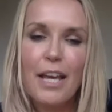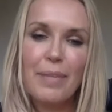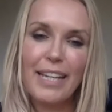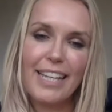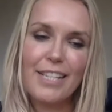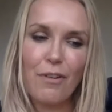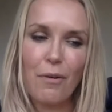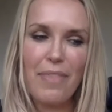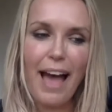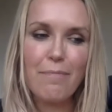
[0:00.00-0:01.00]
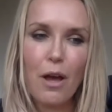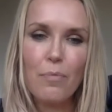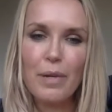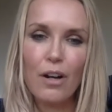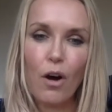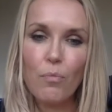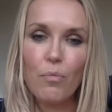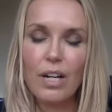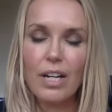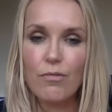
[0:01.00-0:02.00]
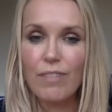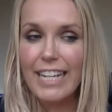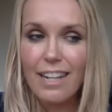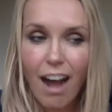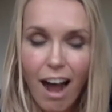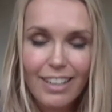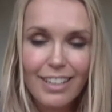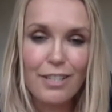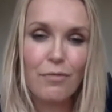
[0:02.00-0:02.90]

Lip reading: because from that moment onwards, regardless of